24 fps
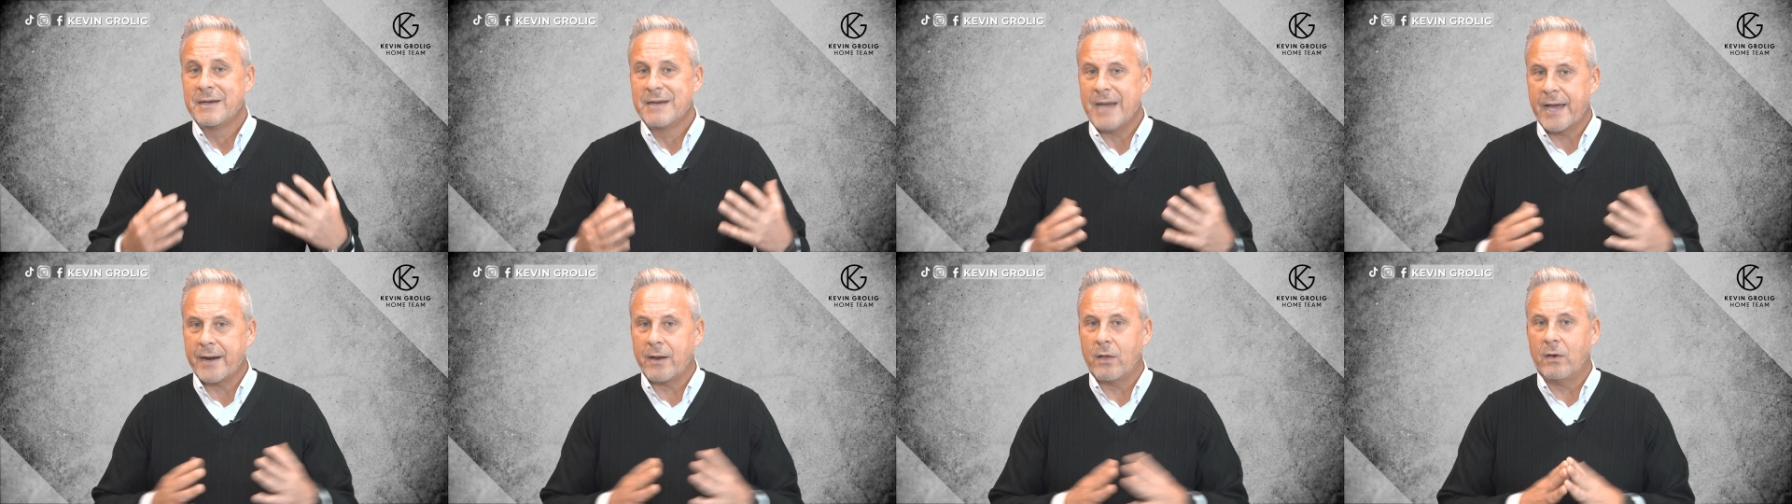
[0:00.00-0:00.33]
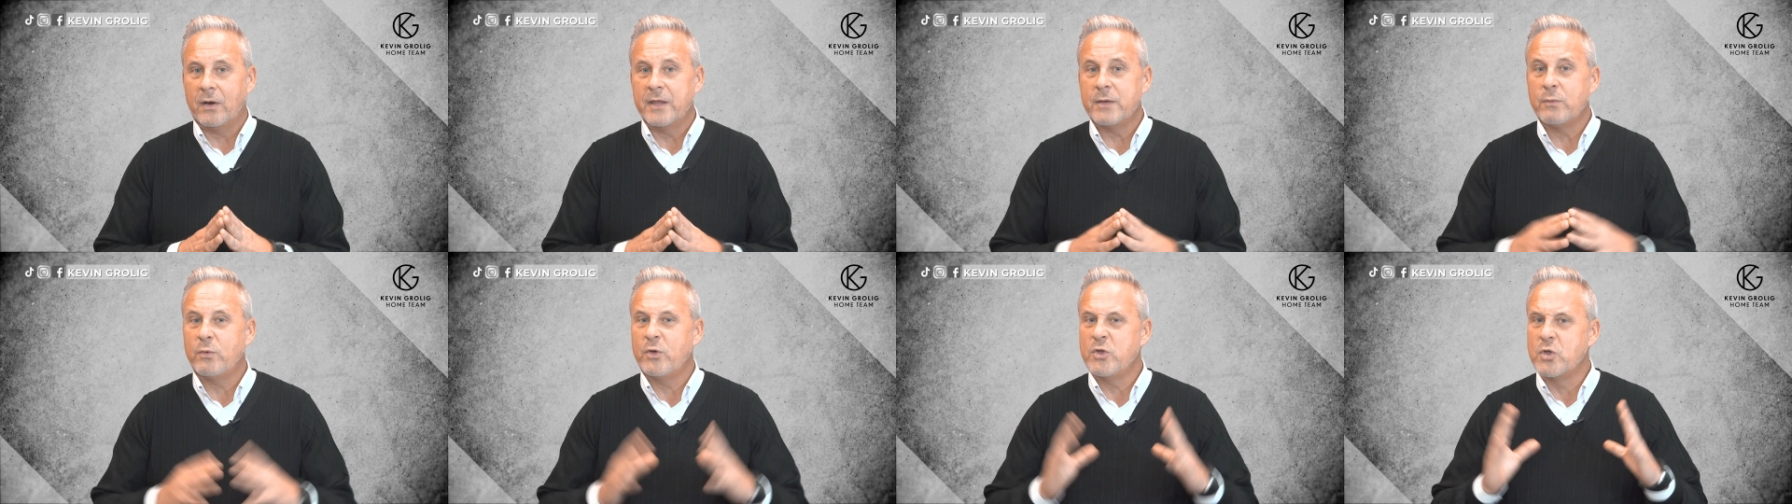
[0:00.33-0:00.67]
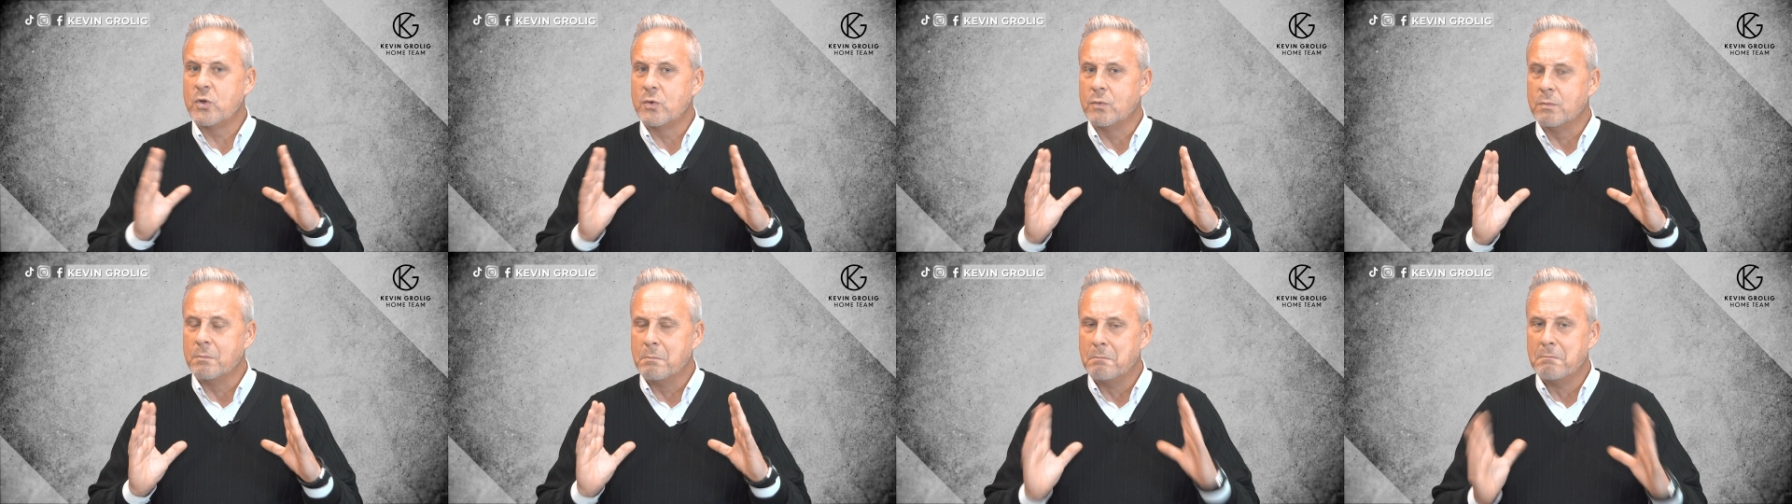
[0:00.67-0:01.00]
not only will
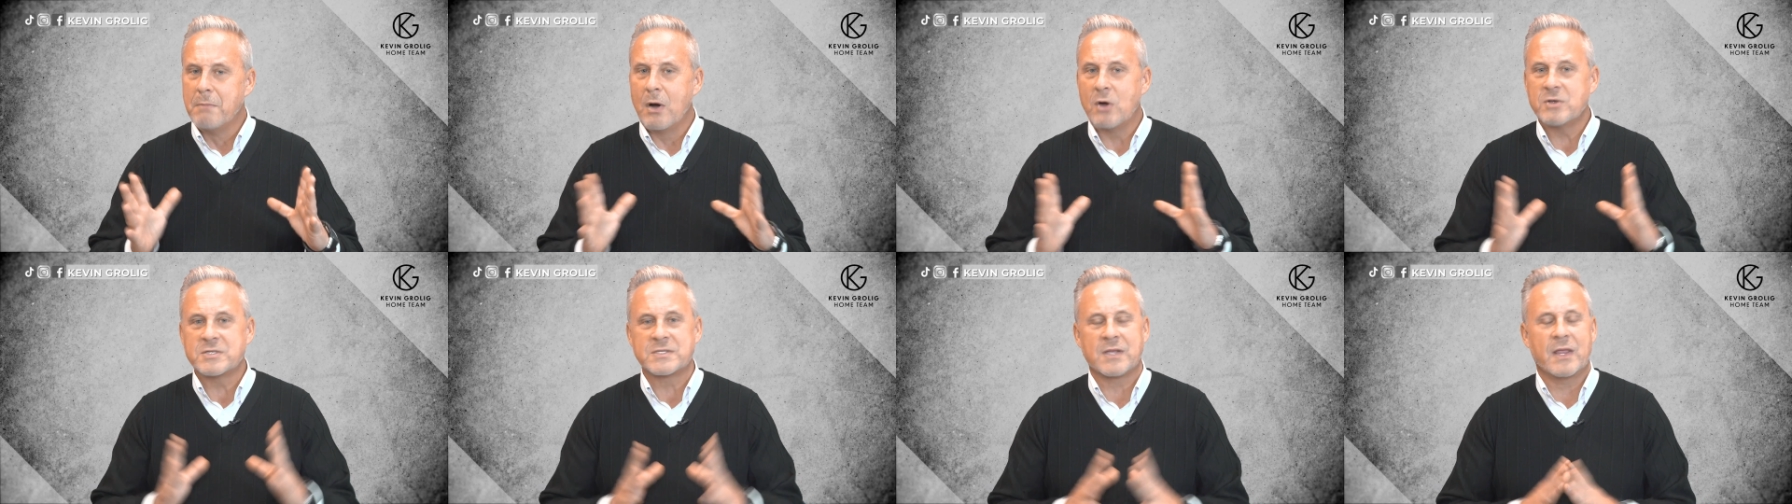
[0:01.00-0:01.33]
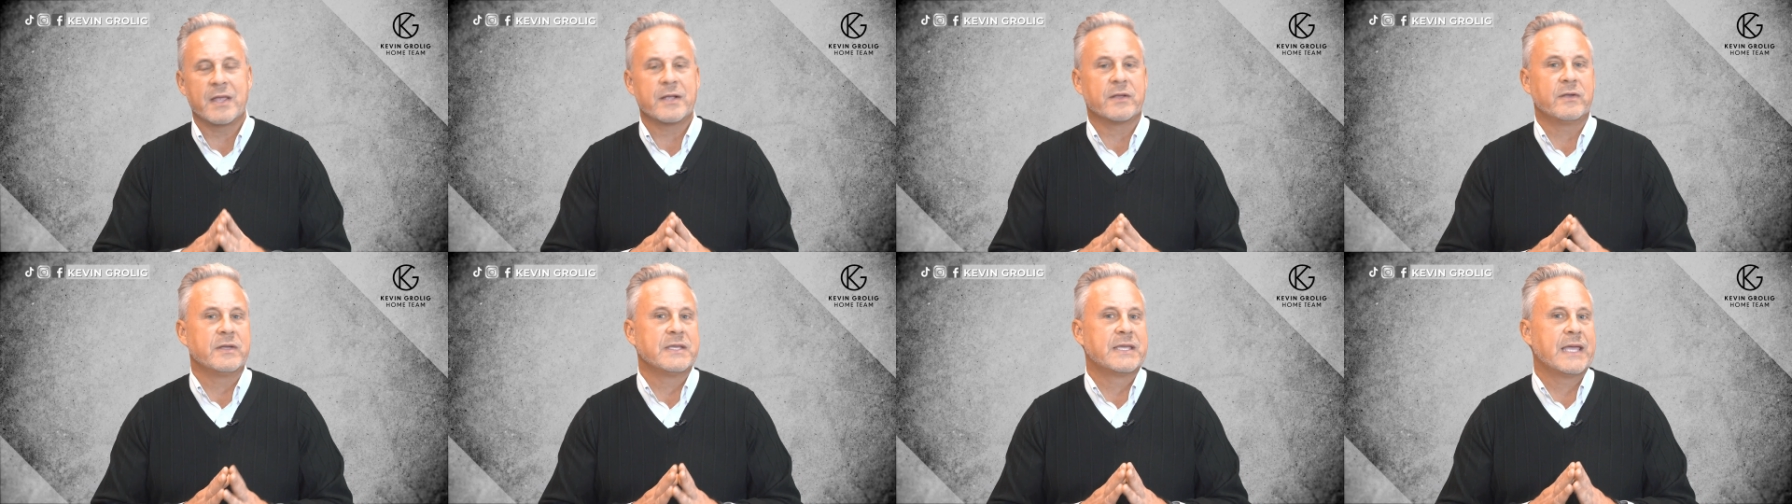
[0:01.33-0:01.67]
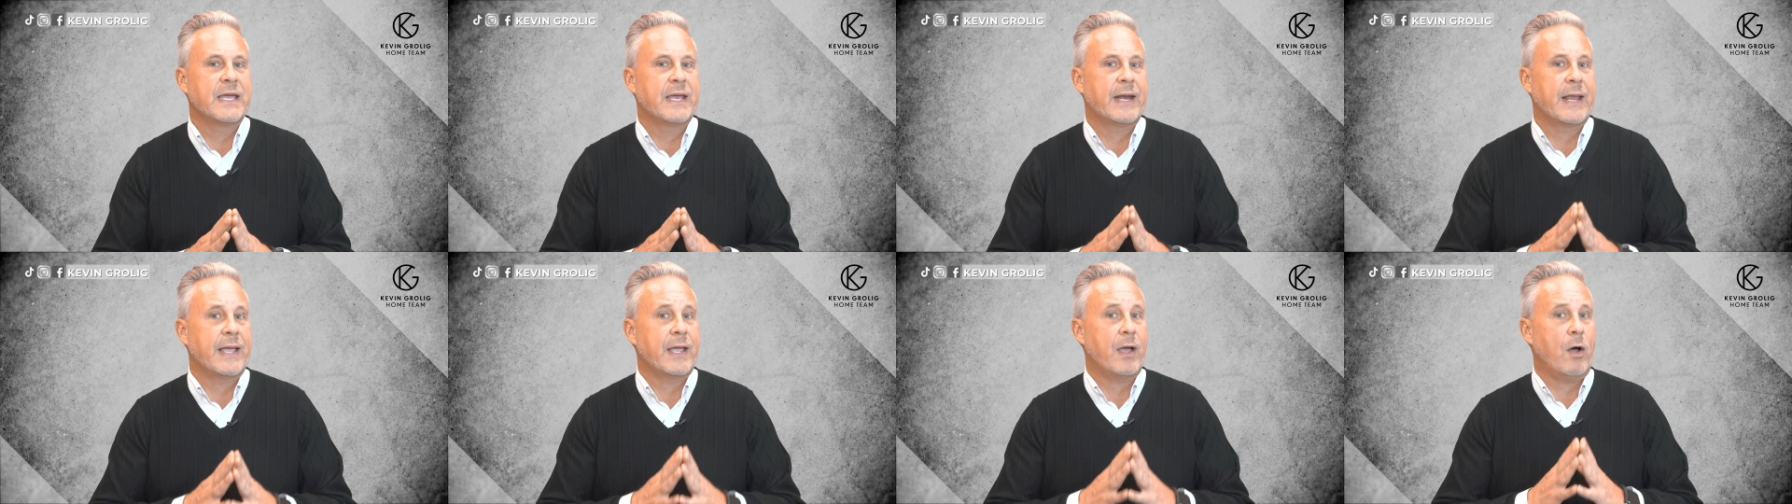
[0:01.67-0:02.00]
you most likely
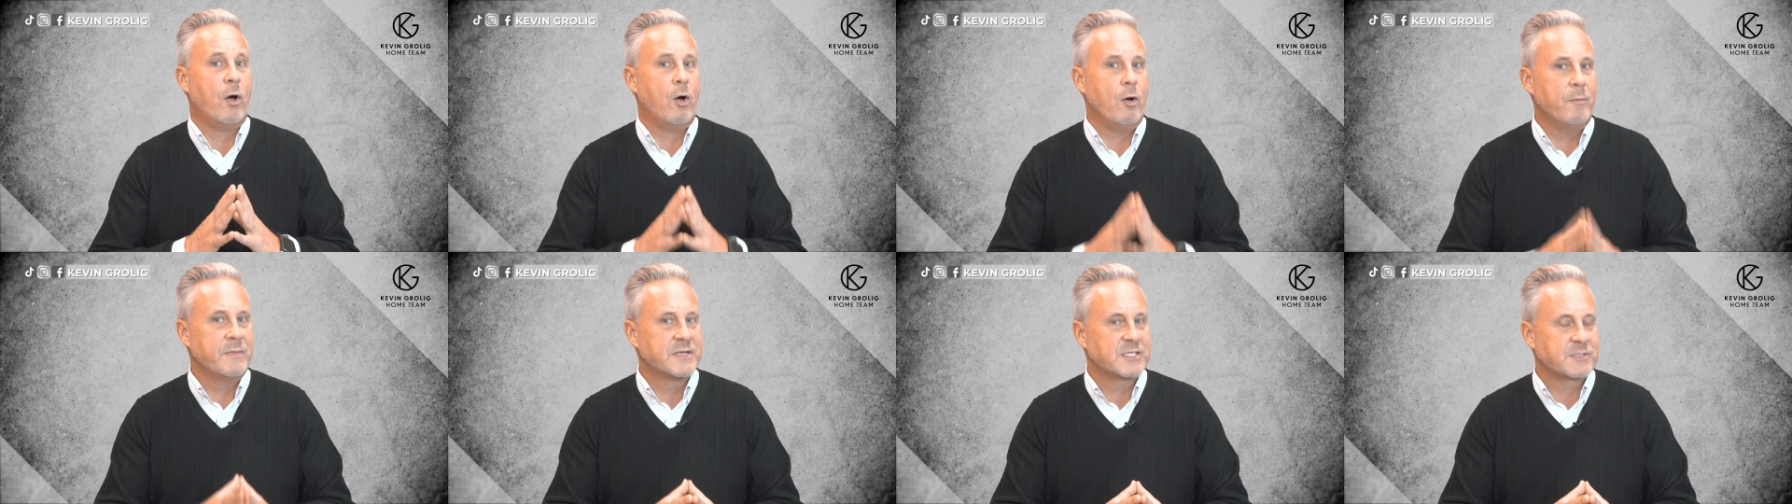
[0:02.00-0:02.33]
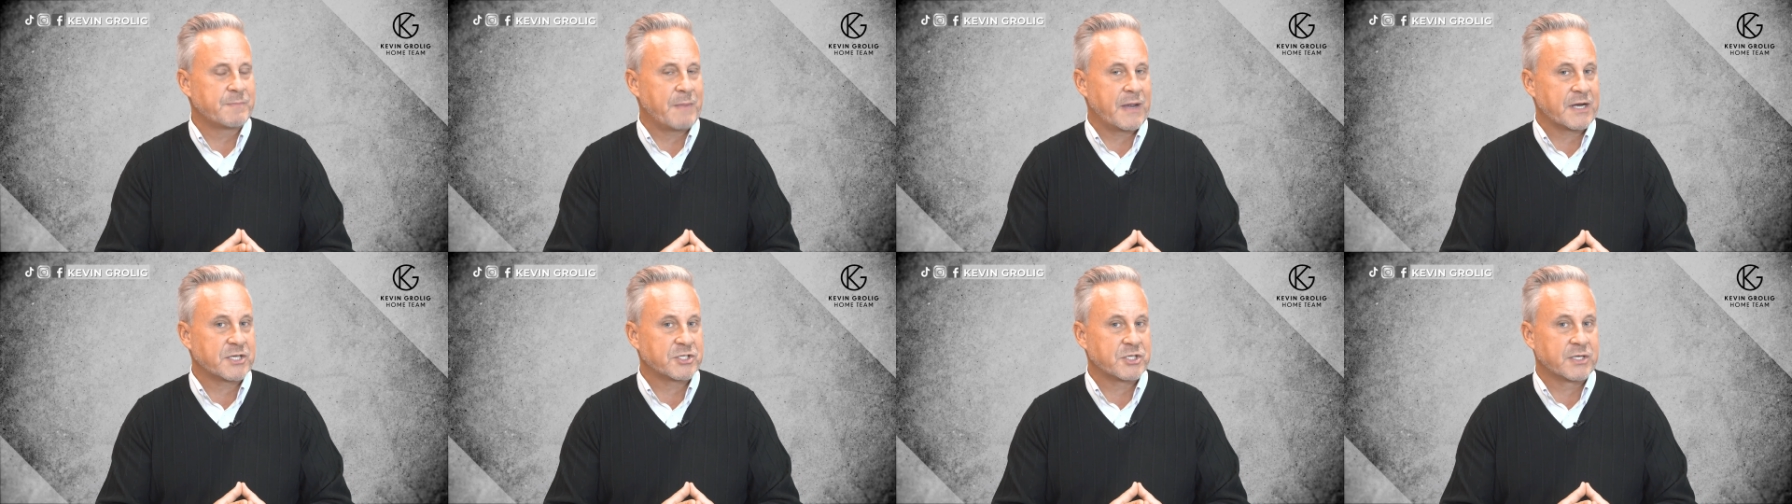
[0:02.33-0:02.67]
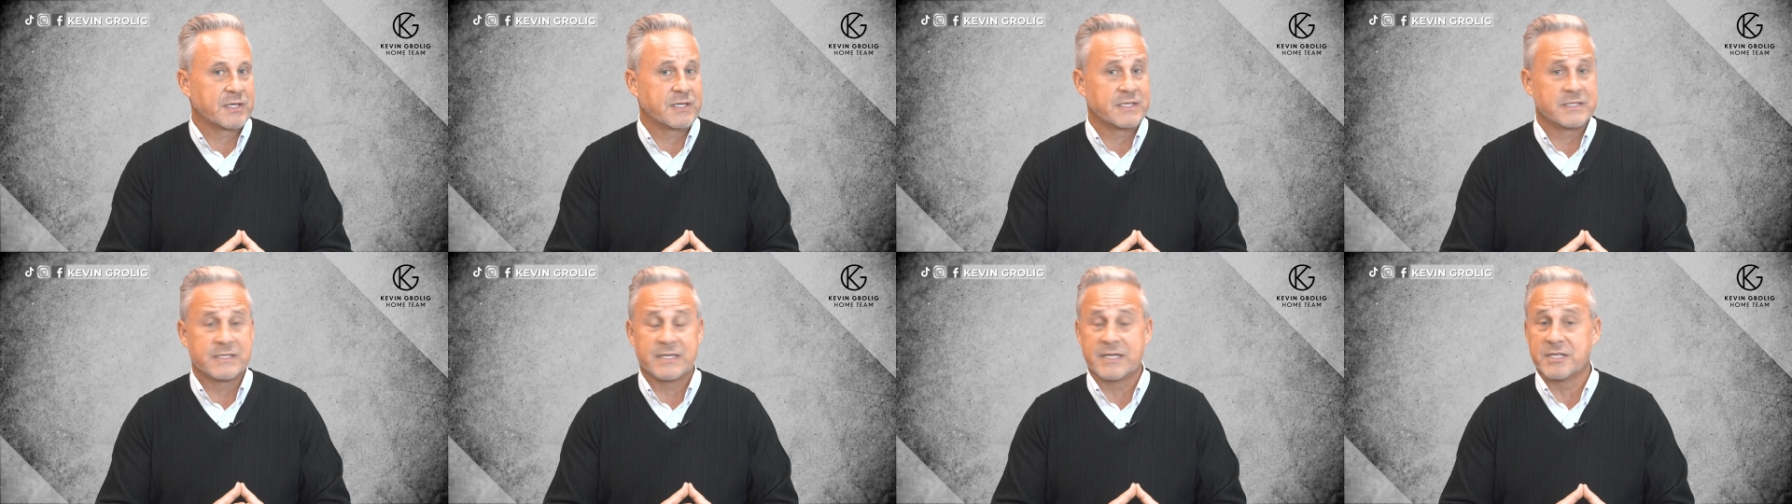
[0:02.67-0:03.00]
get a home inspection
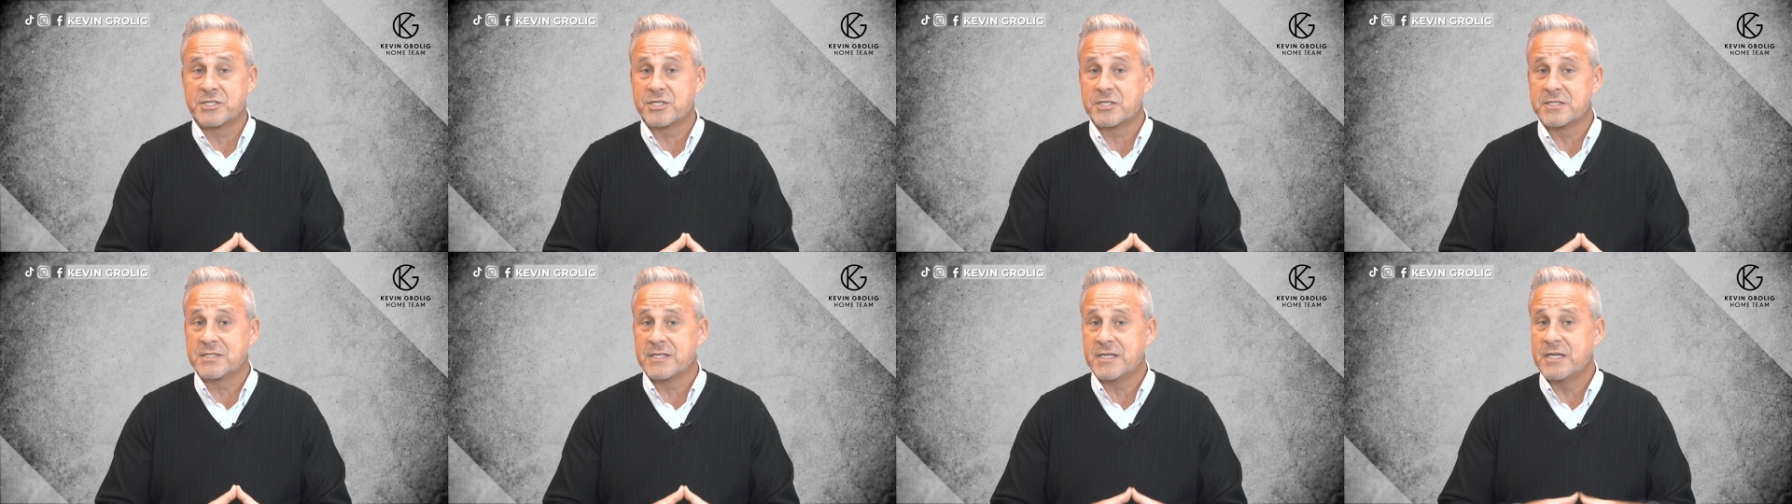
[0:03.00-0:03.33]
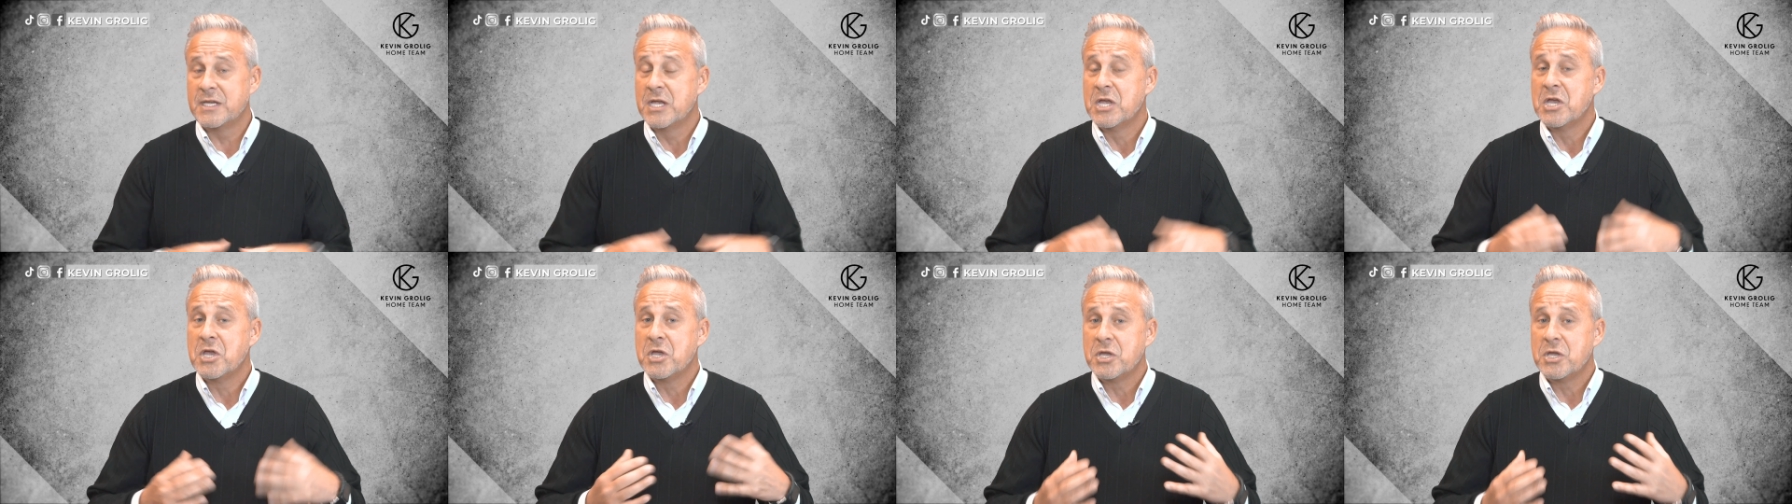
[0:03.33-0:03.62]
contingency,